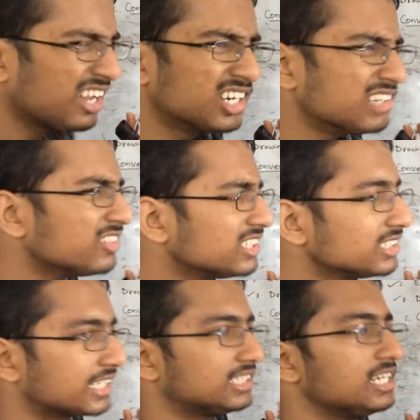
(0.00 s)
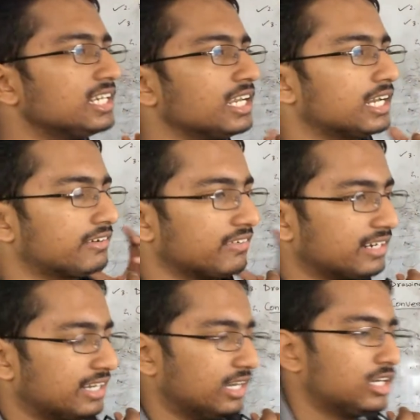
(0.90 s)
convergence actually
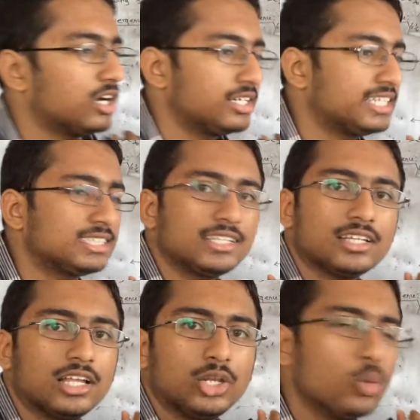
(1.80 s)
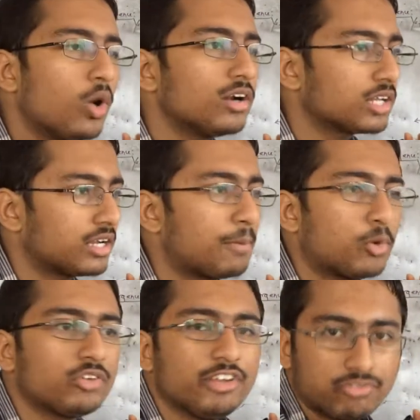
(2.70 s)
contains a lower
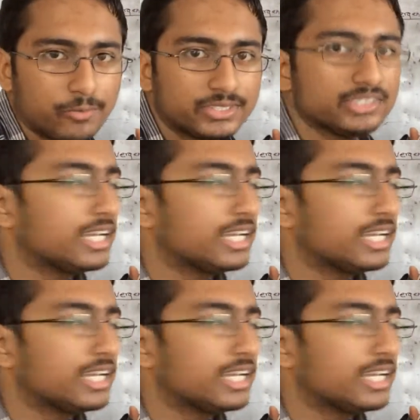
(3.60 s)
amount of information